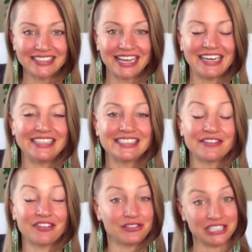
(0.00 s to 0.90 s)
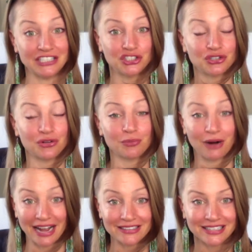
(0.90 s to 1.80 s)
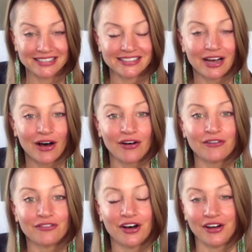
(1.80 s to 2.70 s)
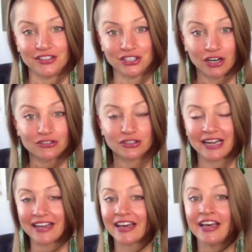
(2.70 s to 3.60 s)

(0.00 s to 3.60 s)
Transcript: and it is the foundational practice of a tantric